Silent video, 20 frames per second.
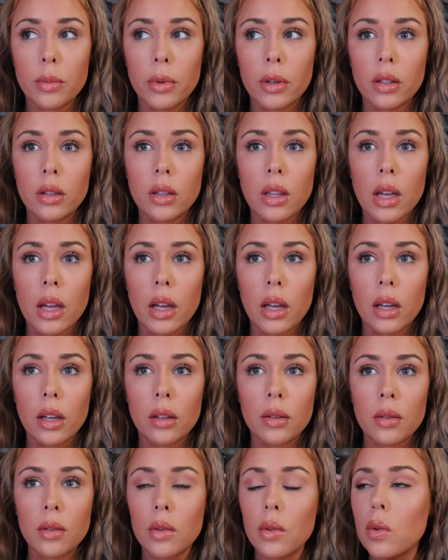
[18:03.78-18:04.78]

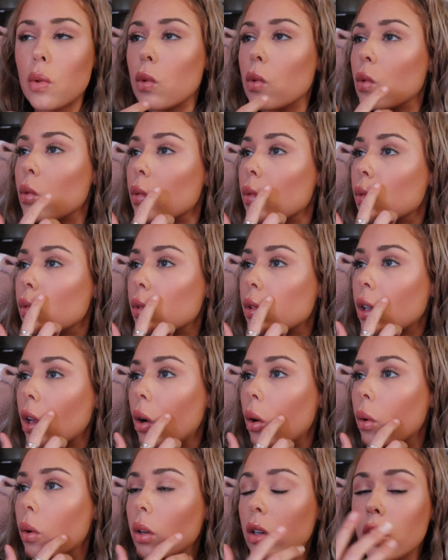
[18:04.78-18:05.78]
birthday,
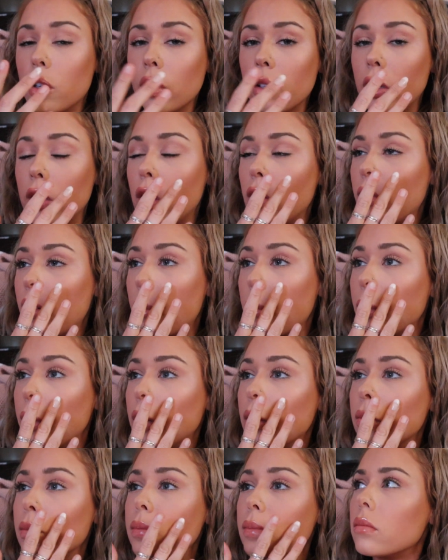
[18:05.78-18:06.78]
so in early
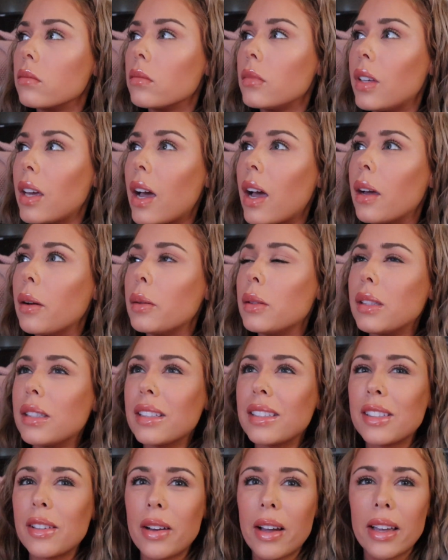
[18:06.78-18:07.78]
November, yeah, it was,
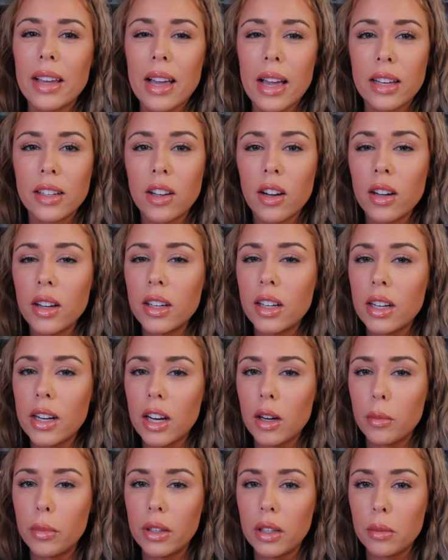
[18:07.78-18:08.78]
so I had gotten an
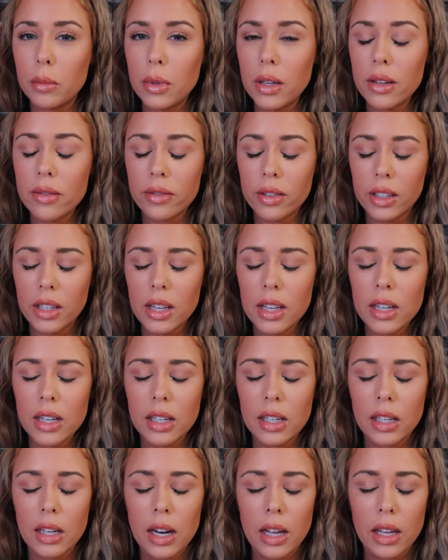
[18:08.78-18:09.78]
Airbnb for
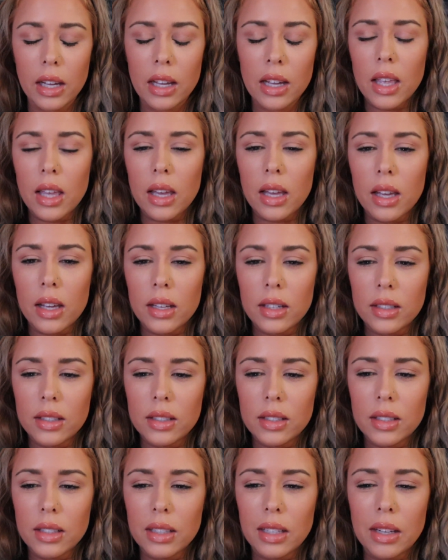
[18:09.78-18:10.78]
Keenan and I,
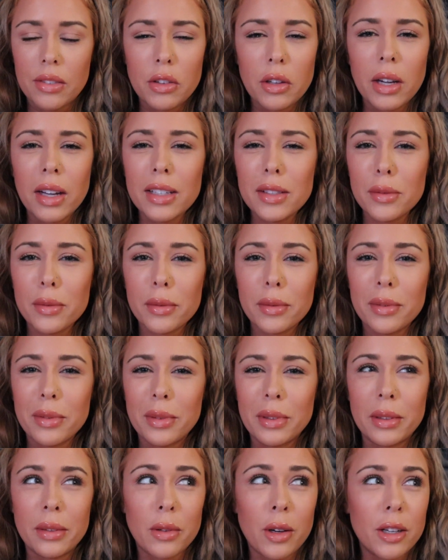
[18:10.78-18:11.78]
and if you guys
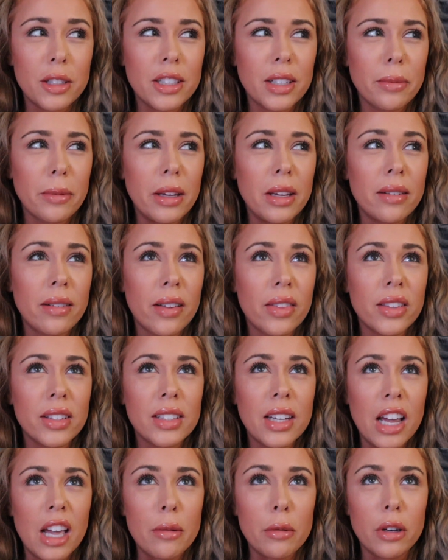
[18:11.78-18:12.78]
were watching me around
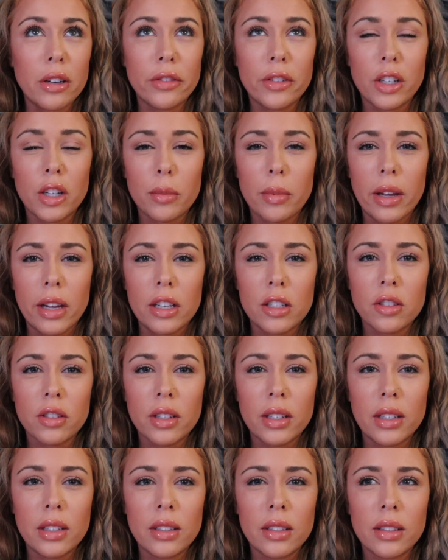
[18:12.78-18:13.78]
this time, or if you're a
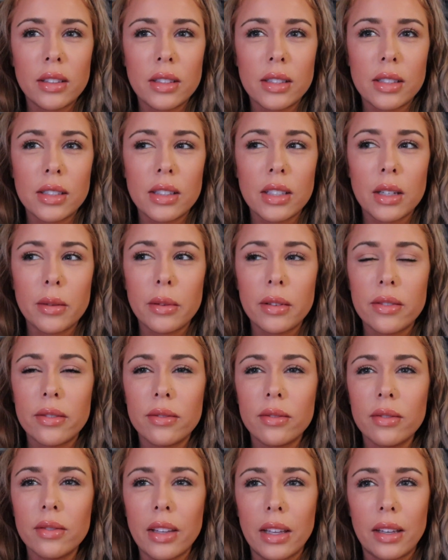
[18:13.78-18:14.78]
patron, this is gonna be,
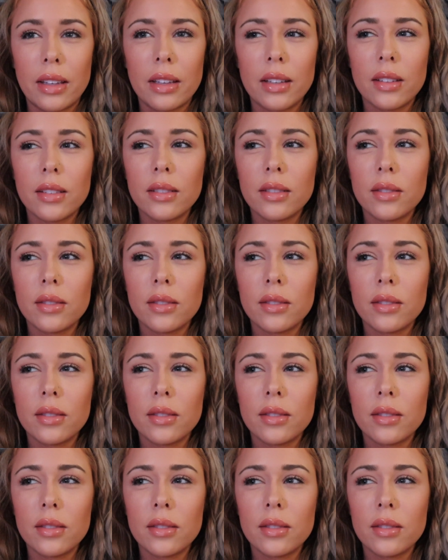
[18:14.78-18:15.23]
like,